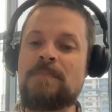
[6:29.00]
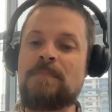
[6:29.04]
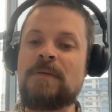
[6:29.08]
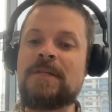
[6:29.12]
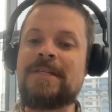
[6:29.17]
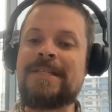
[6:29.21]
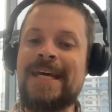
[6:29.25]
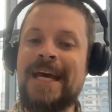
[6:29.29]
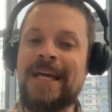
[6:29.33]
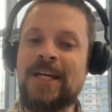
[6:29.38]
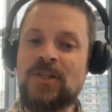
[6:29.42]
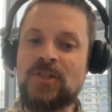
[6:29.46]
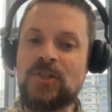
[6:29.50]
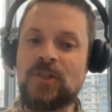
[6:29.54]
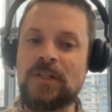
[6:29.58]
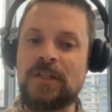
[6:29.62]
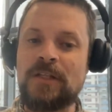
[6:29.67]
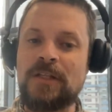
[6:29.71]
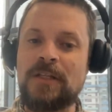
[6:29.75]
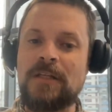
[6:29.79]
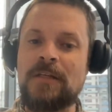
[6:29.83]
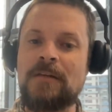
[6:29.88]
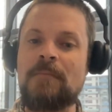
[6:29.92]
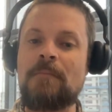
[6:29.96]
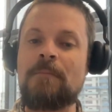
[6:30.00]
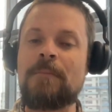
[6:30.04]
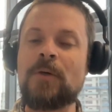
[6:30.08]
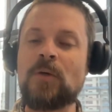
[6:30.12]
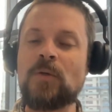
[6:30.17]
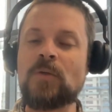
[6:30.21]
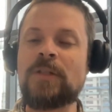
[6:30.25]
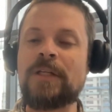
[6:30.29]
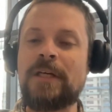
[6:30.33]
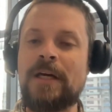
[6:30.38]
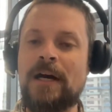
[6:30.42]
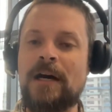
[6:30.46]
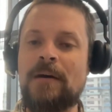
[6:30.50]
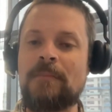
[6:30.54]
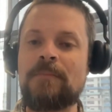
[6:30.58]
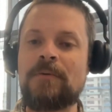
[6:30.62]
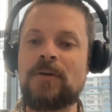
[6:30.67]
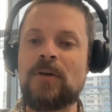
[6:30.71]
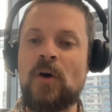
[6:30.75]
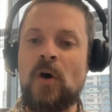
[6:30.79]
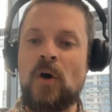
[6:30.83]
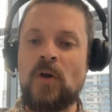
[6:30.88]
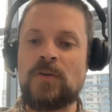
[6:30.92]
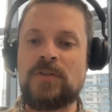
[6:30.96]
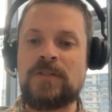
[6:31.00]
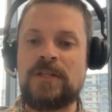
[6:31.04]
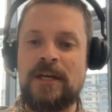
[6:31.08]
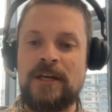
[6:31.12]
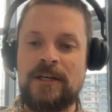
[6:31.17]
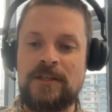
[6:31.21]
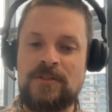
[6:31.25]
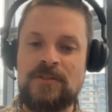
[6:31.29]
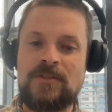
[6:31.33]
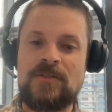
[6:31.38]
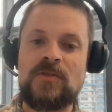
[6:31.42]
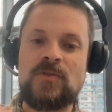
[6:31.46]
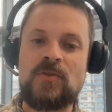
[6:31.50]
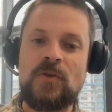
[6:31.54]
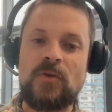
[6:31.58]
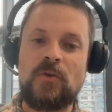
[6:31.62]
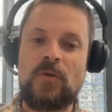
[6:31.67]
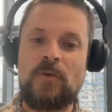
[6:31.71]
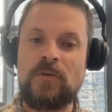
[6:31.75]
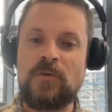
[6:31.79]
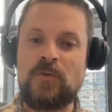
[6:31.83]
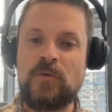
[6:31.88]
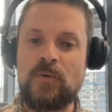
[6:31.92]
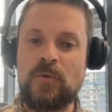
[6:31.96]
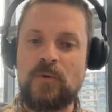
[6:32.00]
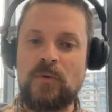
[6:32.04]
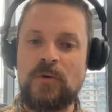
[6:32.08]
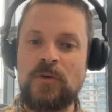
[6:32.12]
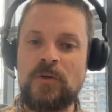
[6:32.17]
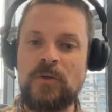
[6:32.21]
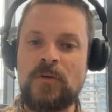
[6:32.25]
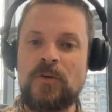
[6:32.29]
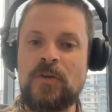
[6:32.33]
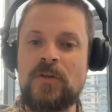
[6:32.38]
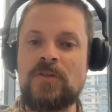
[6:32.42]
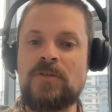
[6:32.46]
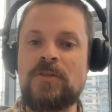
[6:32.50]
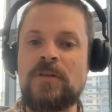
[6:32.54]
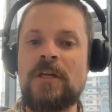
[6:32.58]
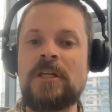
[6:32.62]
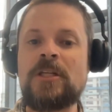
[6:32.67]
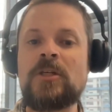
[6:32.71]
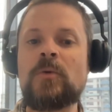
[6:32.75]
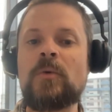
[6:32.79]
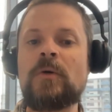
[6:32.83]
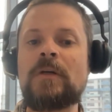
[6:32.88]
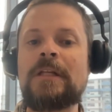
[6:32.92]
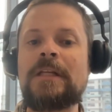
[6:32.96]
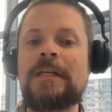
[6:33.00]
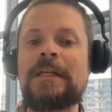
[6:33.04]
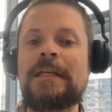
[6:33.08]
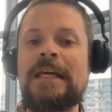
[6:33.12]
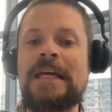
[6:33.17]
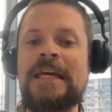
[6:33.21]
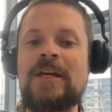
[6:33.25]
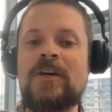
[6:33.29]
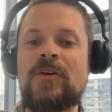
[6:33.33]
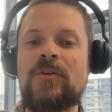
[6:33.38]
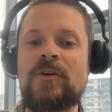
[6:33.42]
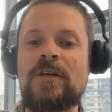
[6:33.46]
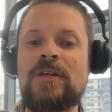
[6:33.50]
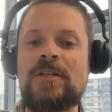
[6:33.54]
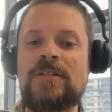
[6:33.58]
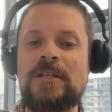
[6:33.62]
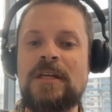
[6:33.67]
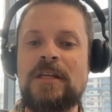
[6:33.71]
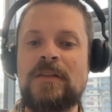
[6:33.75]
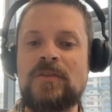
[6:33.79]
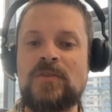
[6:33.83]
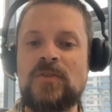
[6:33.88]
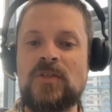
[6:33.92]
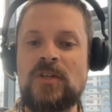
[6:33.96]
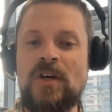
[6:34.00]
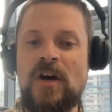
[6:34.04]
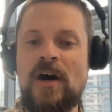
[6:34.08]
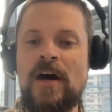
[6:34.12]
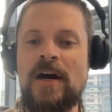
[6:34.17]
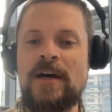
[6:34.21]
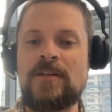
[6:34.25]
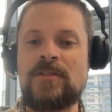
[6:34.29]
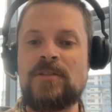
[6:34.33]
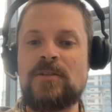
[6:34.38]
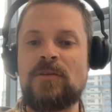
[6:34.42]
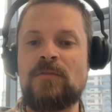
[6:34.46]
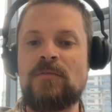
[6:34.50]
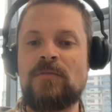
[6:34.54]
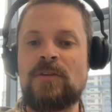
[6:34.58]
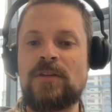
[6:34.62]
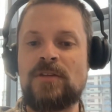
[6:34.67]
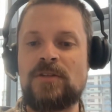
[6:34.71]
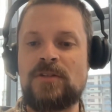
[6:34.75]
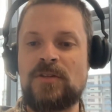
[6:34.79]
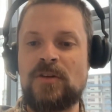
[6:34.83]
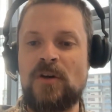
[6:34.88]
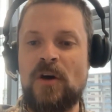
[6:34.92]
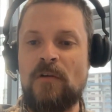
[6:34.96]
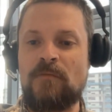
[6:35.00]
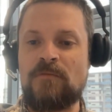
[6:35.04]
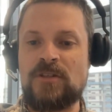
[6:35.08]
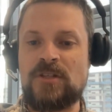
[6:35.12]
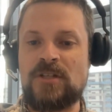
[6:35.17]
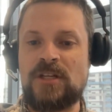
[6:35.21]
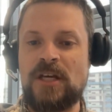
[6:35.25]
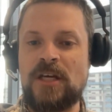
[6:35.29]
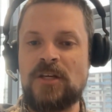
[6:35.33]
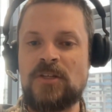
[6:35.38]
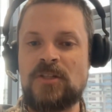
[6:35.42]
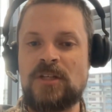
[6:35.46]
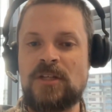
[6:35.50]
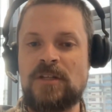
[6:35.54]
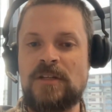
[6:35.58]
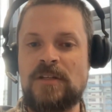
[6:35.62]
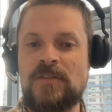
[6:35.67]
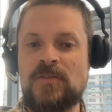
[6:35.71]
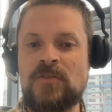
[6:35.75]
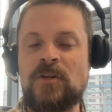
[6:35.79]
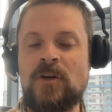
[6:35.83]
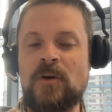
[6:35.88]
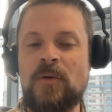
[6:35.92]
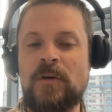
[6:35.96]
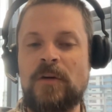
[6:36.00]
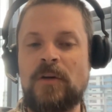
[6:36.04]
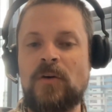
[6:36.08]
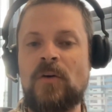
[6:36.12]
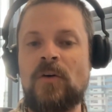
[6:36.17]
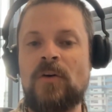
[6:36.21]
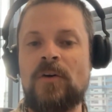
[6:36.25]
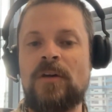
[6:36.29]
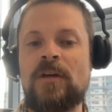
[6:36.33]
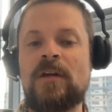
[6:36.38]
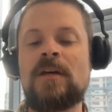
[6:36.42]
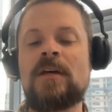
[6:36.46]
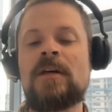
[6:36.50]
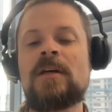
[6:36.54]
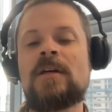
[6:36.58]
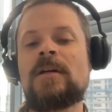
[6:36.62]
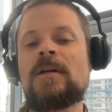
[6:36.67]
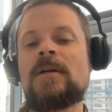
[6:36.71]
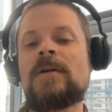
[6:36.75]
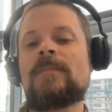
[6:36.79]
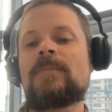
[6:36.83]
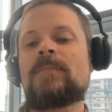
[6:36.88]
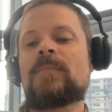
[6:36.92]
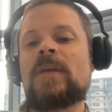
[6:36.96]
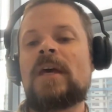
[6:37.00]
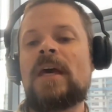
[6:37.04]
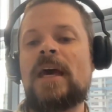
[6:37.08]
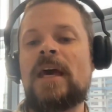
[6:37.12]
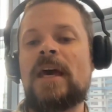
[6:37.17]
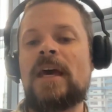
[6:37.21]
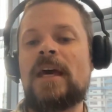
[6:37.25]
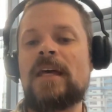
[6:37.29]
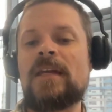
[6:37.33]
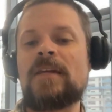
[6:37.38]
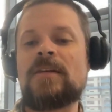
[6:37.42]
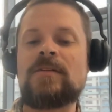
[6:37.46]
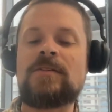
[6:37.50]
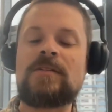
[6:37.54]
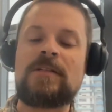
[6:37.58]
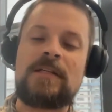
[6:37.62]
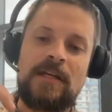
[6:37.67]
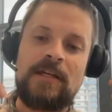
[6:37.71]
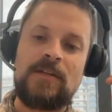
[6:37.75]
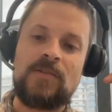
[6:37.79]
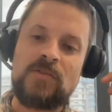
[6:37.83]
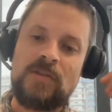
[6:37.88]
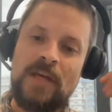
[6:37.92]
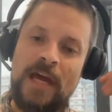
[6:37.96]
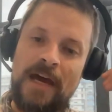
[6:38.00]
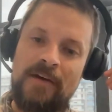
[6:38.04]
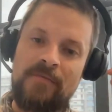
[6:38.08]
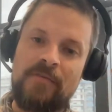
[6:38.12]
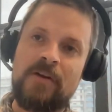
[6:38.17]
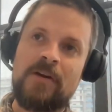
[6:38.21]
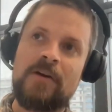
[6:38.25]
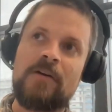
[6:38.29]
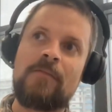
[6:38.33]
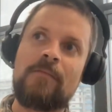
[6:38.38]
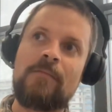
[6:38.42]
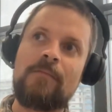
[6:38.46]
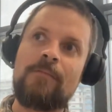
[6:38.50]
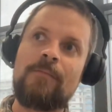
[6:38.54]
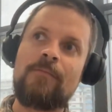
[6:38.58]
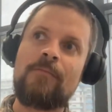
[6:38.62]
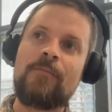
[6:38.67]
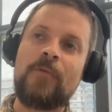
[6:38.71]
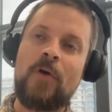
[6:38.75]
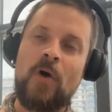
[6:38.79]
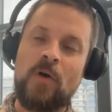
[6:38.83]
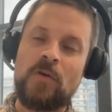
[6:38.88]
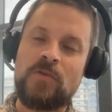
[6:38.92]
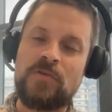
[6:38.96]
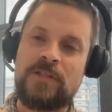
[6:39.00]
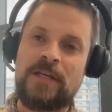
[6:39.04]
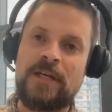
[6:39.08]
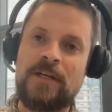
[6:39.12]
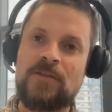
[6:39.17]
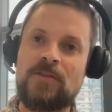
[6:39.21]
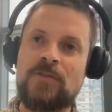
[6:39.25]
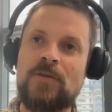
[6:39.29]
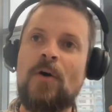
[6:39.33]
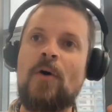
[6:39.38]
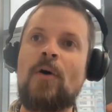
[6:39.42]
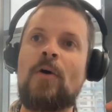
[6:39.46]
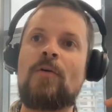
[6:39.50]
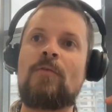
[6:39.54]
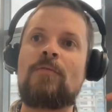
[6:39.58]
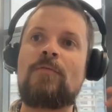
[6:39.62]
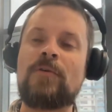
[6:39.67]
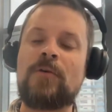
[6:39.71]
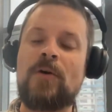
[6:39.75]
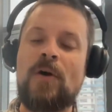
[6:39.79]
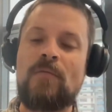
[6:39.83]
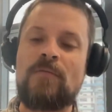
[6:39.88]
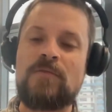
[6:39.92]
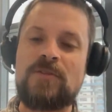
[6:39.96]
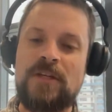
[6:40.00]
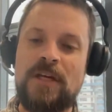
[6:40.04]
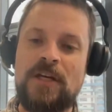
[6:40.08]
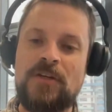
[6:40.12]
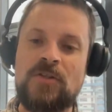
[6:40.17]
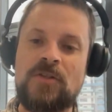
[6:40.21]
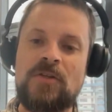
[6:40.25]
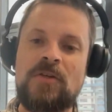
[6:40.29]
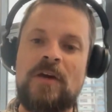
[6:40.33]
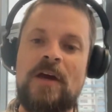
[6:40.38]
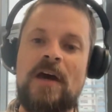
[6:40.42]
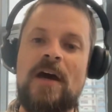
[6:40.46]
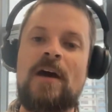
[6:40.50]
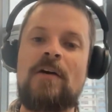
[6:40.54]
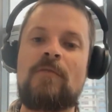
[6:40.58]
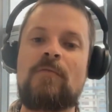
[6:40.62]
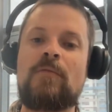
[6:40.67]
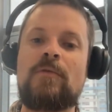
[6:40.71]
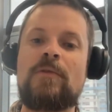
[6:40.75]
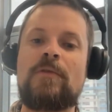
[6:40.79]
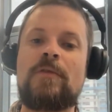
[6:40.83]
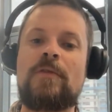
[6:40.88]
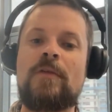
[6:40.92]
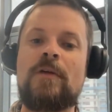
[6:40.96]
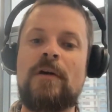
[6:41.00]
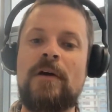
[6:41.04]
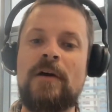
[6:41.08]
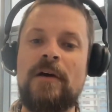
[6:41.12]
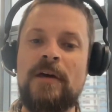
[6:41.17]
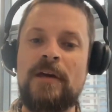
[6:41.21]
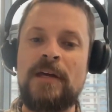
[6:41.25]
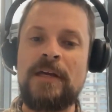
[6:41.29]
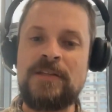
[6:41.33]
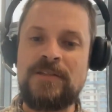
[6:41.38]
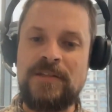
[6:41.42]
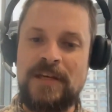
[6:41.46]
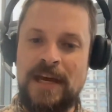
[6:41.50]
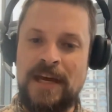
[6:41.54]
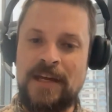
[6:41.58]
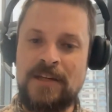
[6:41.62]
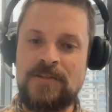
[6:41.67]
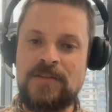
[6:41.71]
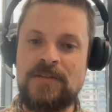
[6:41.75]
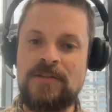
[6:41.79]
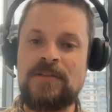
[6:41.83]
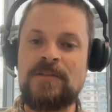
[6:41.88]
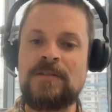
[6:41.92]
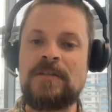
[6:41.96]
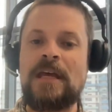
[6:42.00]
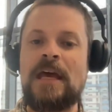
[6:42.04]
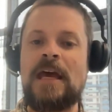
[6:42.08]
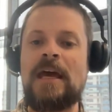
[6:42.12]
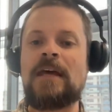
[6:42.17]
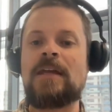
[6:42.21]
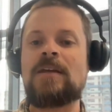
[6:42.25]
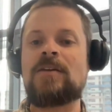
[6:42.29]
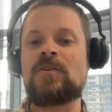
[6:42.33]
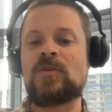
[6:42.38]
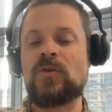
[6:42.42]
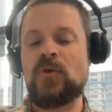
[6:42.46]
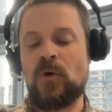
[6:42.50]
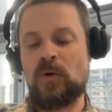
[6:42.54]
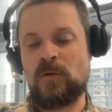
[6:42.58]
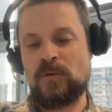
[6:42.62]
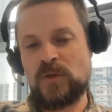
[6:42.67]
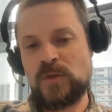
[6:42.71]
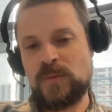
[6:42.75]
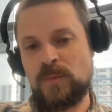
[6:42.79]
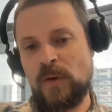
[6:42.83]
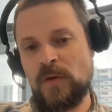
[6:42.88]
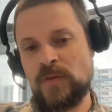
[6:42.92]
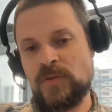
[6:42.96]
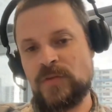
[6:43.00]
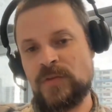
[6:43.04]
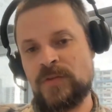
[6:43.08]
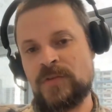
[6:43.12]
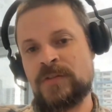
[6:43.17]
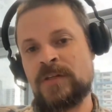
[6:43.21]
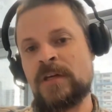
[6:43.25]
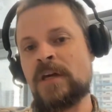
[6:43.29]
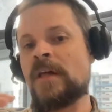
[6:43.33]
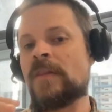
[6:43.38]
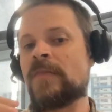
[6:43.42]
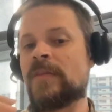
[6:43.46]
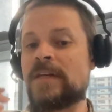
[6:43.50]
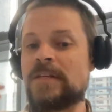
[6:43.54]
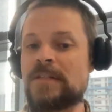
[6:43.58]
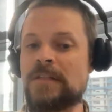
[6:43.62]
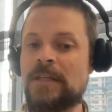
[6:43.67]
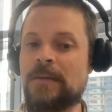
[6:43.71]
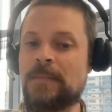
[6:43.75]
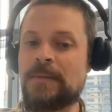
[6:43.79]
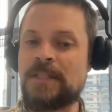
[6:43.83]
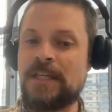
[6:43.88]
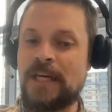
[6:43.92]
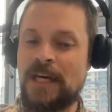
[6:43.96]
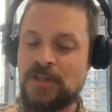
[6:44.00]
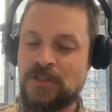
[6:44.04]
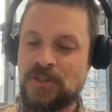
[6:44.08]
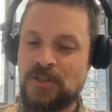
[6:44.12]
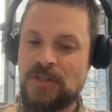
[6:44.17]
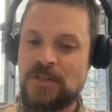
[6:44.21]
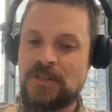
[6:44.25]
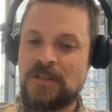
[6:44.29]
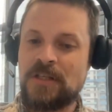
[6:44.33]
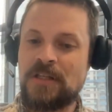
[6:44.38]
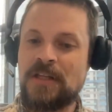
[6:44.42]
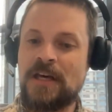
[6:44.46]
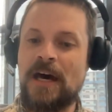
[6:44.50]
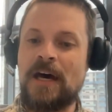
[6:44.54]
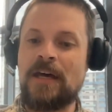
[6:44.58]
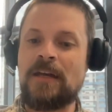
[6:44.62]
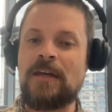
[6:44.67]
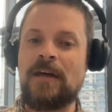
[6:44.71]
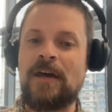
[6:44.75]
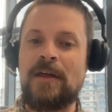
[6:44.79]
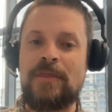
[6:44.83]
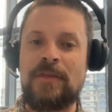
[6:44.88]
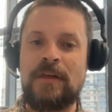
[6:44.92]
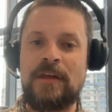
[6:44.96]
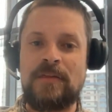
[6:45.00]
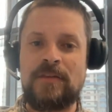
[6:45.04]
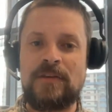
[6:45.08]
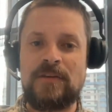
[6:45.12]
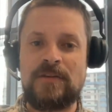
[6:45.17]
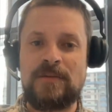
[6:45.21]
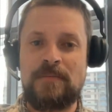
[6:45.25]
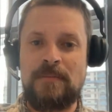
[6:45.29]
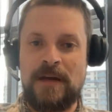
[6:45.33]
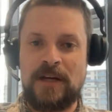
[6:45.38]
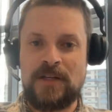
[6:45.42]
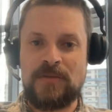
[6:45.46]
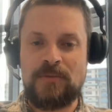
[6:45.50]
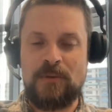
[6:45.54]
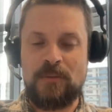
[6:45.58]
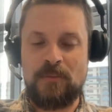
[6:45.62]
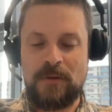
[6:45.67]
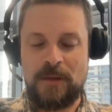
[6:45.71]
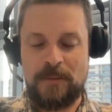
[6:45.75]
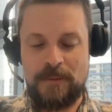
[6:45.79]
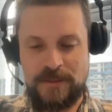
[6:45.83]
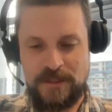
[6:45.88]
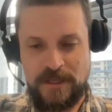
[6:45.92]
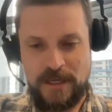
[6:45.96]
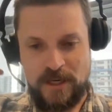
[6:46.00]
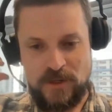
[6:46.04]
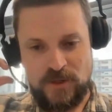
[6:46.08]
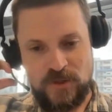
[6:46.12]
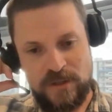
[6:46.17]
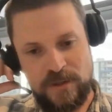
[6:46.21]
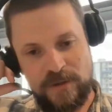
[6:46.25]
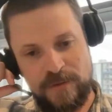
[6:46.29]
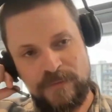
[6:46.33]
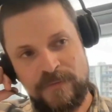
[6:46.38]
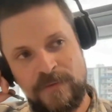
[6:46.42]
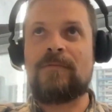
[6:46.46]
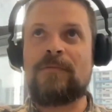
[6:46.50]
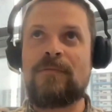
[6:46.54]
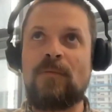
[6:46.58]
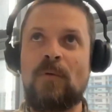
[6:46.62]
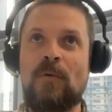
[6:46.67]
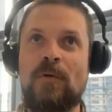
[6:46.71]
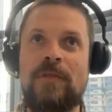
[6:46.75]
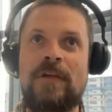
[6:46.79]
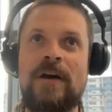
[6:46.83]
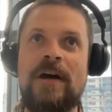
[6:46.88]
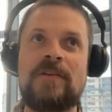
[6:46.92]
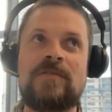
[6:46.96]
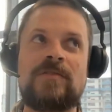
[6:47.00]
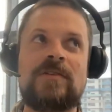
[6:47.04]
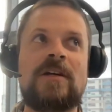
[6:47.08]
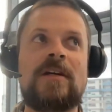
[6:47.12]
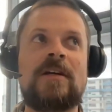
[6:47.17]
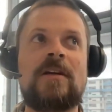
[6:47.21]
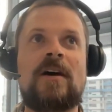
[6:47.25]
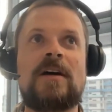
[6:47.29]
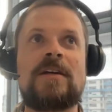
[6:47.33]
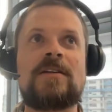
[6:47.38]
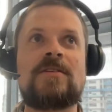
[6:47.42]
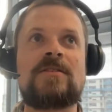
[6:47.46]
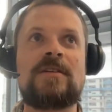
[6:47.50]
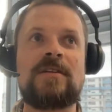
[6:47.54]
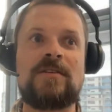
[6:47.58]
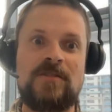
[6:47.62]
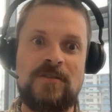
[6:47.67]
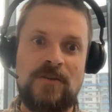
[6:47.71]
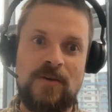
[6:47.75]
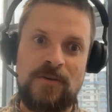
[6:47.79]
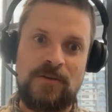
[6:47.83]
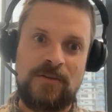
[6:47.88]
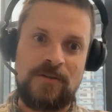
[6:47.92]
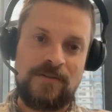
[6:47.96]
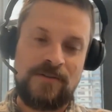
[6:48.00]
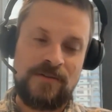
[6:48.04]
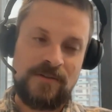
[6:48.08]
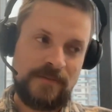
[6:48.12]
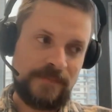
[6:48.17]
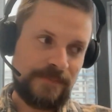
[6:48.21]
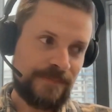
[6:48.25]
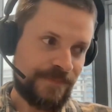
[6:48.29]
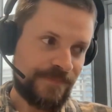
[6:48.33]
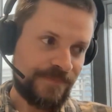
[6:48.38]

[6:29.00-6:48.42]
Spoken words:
it potentially building up context. So you're continually increasing the size of this conversation that's going on, and it's having context of the conversation you have with its answers and your responses. There's limitations to that. I think there's a maximum limitation of 4,096 tokens.